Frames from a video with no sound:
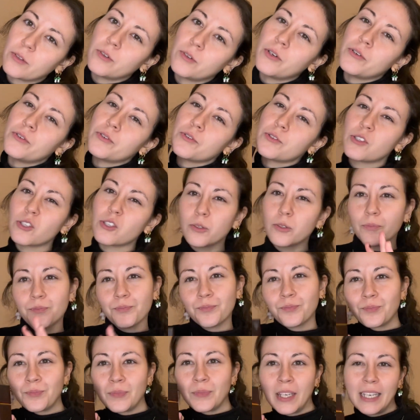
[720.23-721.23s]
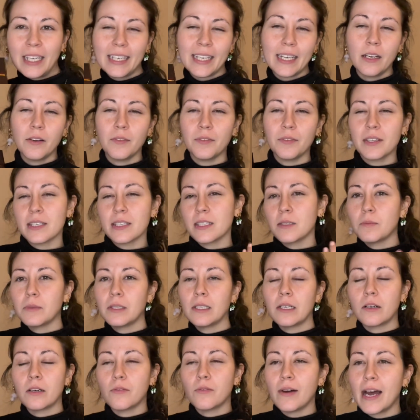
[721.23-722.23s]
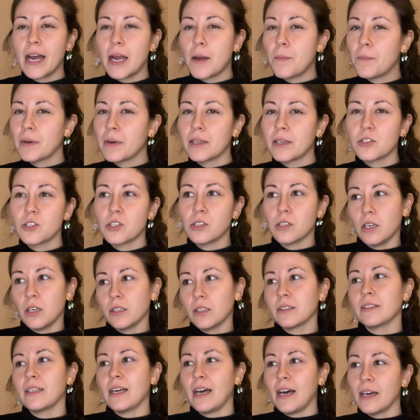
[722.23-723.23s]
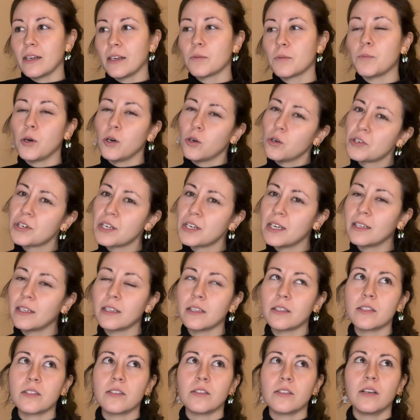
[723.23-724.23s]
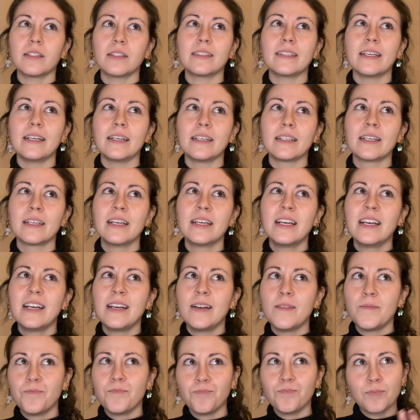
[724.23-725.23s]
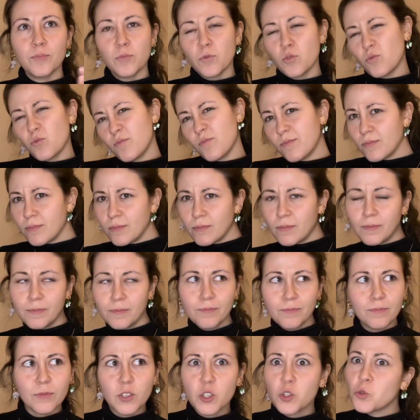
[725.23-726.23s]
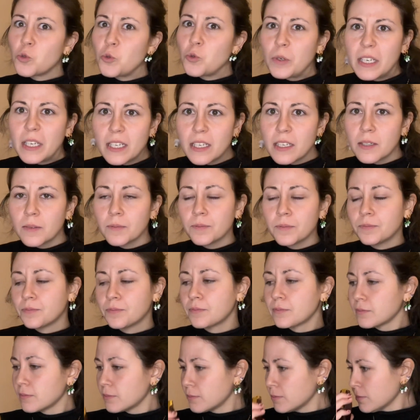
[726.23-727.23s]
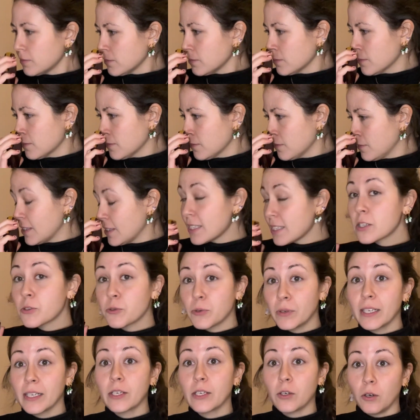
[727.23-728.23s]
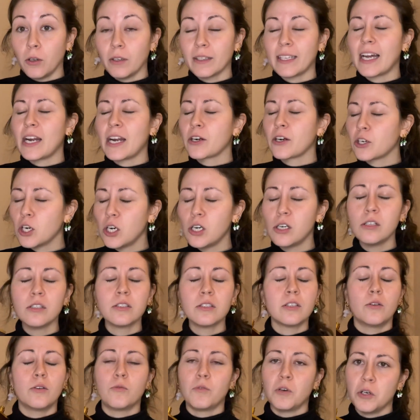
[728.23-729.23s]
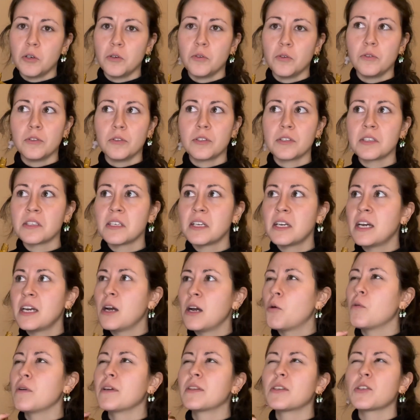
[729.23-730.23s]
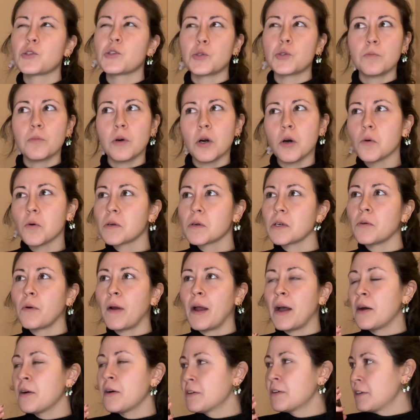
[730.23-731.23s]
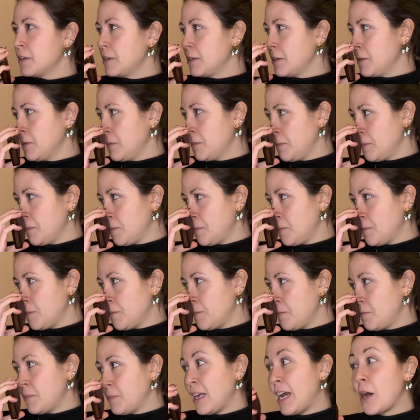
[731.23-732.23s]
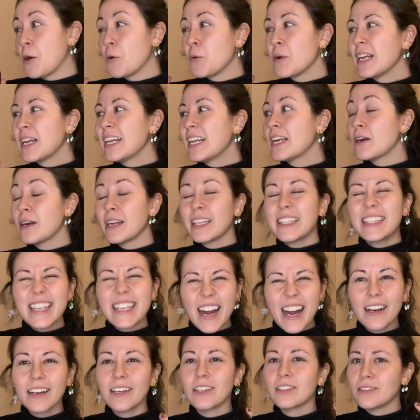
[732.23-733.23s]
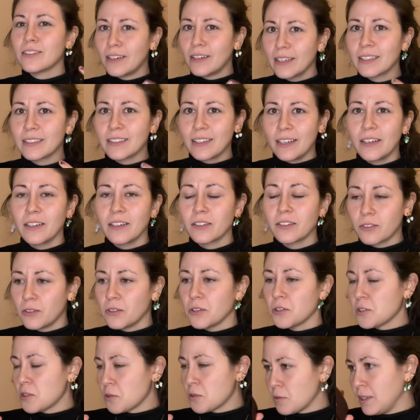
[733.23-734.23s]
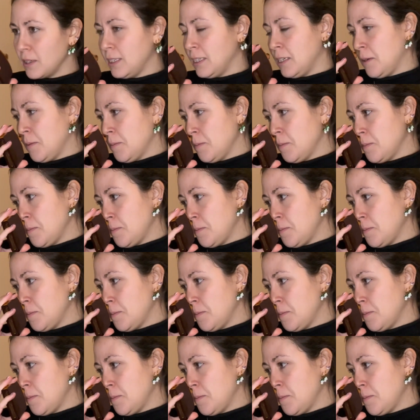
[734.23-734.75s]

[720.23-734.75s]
Rose, kind of the similar vibe, but it's not that potent, it's not that sweet. This is really cold, a cold rose with smoke around it, a really dark rose, really.